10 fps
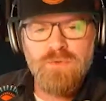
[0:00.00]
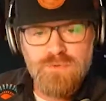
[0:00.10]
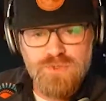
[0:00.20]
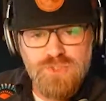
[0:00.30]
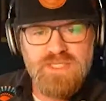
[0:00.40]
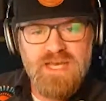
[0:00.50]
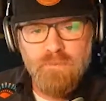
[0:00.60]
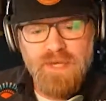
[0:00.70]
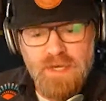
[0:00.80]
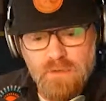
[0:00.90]

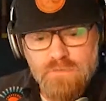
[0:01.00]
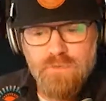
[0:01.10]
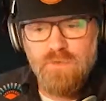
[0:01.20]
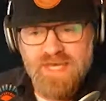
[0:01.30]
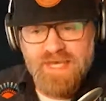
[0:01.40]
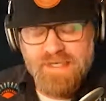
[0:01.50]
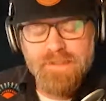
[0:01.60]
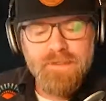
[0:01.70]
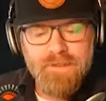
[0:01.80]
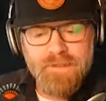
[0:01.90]
shows just how
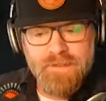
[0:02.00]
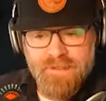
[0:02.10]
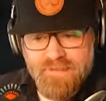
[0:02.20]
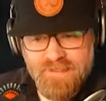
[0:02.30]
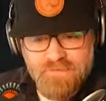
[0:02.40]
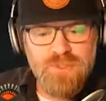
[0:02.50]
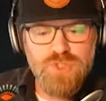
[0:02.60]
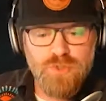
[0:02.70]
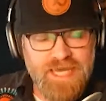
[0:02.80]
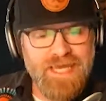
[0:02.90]
powerful that
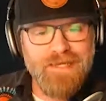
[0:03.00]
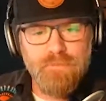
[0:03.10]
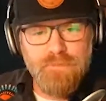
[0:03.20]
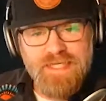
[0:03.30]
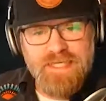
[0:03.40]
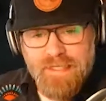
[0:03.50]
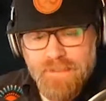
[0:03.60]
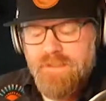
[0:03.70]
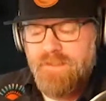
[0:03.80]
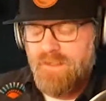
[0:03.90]
feature
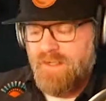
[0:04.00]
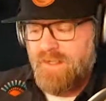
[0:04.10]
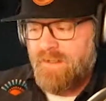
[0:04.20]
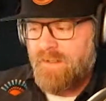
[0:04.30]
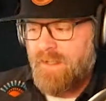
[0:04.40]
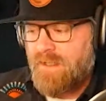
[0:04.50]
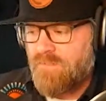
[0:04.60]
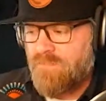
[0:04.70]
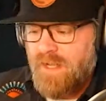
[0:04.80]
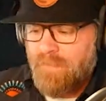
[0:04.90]
can be.
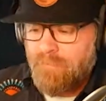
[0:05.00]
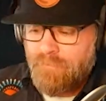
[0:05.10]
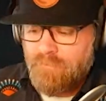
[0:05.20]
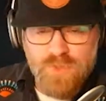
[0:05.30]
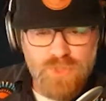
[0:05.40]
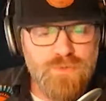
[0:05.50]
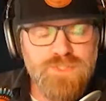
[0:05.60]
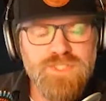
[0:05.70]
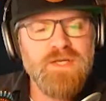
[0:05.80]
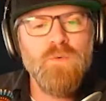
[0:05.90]
And if
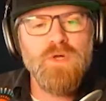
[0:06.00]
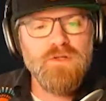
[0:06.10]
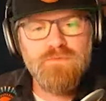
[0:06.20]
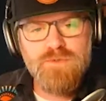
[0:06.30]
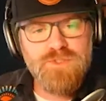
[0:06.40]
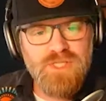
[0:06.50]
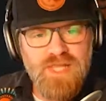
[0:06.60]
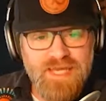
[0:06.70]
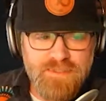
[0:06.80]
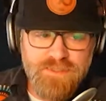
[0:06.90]
I'm using one
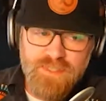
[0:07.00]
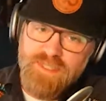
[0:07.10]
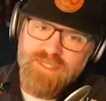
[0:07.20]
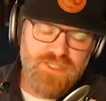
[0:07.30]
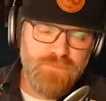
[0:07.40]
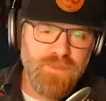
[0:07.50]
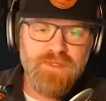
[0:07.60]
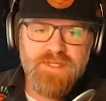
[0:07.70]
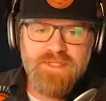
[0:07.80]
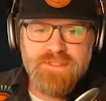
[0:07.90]
of those clients, then
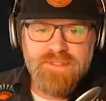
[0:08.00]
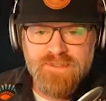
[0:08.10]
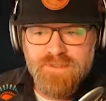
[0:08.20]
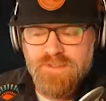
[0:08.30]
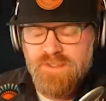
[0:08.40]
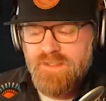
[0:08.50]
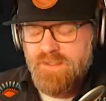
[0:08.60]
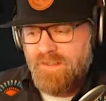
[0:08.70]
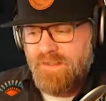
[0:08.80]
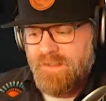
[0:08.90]
the experience
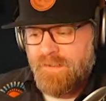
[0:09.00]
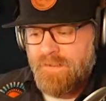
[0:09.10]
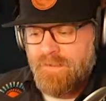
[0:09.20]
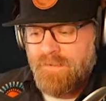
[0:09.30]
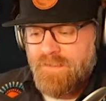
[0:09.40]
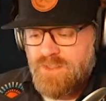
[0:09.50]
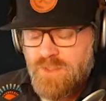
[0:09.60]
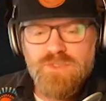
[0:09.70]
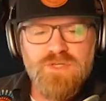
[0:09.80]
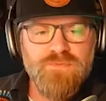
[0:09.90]
is
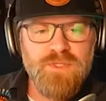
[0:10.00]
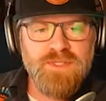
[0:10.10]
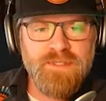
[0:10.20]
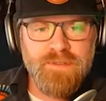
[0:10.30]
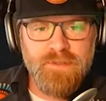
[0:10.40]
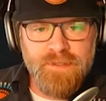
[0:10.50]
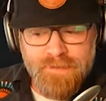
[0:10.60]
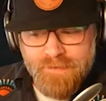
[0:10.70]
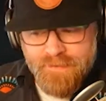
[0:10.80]
no different,